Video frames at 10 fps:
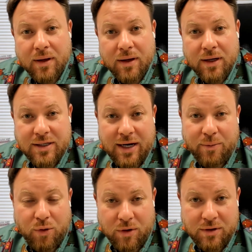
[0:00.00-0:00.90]
Is that
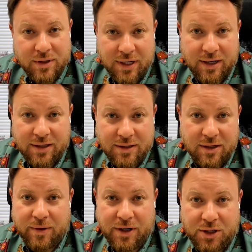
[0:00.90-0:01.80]
important? Is that a
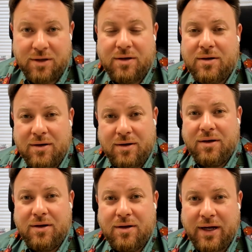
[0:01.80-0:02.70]
consideration?
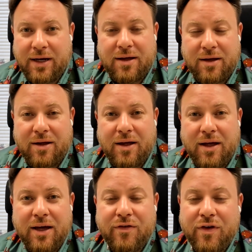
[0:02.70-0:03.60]
Like,
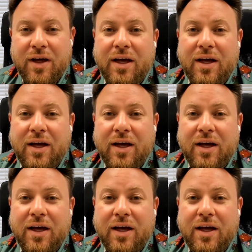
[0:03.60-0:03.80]
if